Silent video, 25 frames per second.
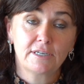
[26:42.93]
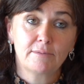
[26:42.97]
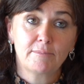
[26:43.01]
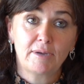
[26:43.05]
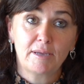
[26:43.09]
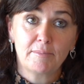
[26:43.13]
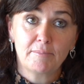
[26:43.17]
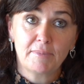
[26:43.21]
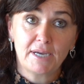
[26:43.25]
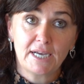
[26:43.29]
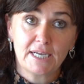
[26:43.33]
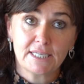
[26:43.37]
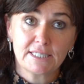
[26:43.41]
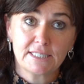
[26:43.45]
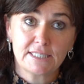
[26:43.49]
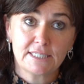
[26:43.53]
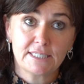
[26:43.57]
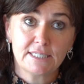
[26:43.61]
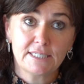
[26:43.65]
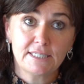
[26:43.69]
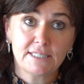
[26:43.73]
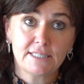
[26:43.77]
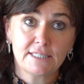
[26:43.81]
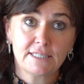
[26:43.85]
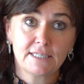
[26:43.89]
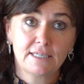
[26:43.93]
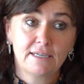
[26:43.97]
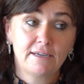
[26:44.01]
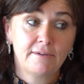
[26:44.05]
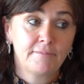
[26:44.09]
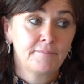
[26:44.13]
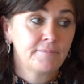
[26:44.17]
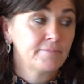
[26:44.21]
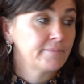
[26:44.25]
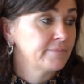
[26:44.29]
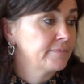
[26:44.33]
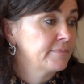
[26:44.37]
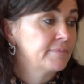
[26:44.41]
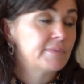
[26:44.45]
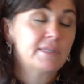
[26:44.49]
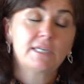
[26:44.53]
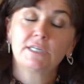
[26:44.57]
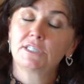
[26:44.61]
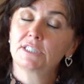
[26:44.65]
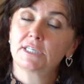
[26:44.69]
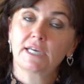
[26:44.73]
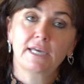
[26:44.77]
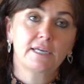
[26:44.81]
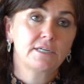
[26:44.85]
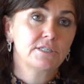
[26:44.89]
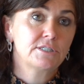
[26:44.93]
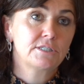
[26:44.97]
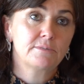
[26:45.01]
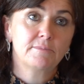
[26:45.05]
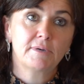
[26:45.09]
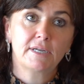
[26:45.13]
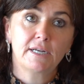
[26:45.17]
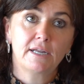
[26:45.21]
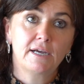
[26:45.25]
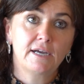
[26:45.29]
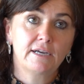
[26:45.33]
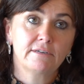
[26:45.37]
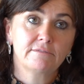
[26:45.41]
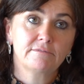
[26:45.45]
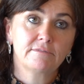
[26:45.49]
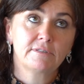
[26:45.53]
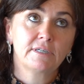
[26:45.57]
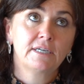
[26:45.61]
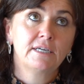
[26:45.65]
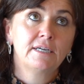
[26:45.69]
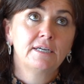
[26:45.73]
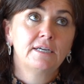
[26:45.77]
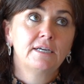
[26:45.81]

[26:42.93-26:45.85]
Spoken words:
and my masters, changed my life.